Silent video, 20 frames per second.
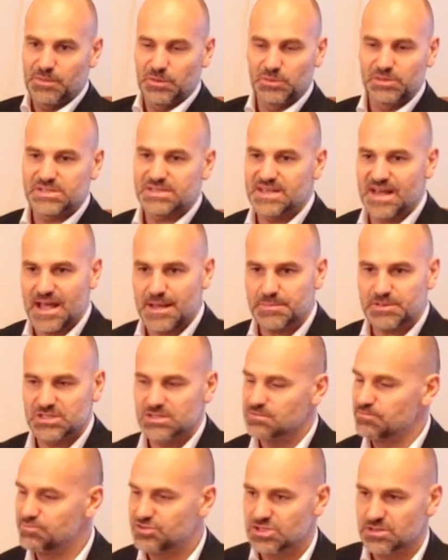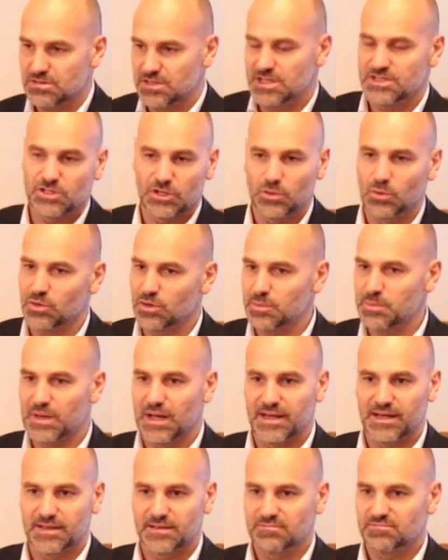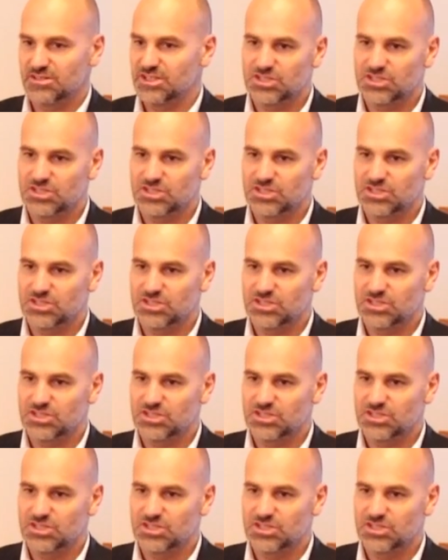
But with snaps, it's on autopilot.